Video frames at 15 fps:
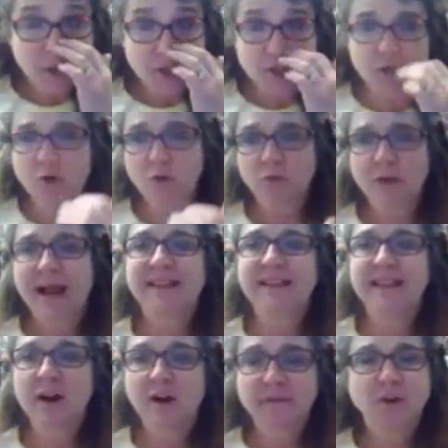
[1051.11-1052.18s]
So right
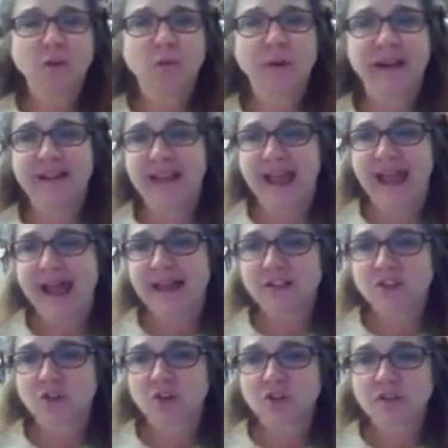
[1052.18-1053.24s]
there, if you read the
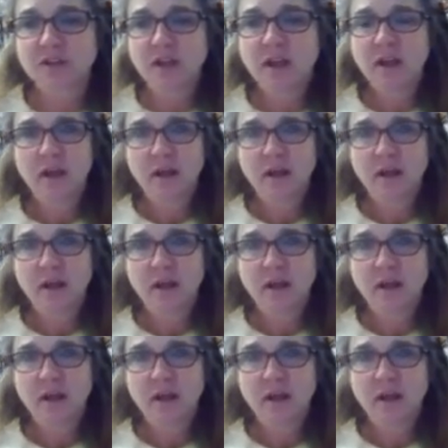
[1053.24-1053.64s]
answers,